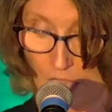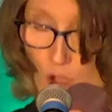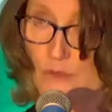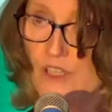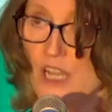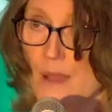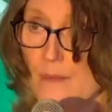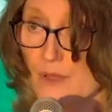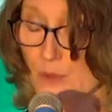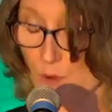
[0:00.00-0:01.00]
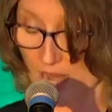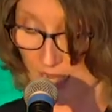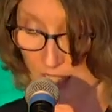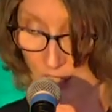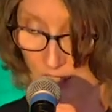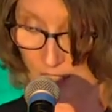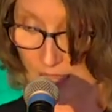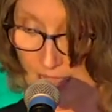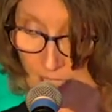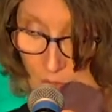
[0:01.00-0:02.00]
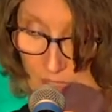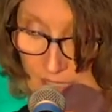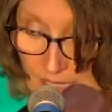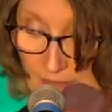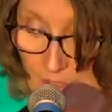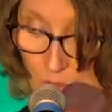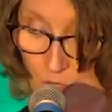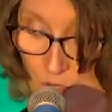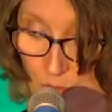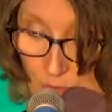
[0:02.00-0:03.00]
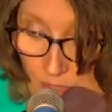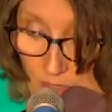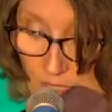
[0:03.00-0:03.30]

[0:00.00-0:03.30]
Overcome with rage, Ahasuerus leaves the room.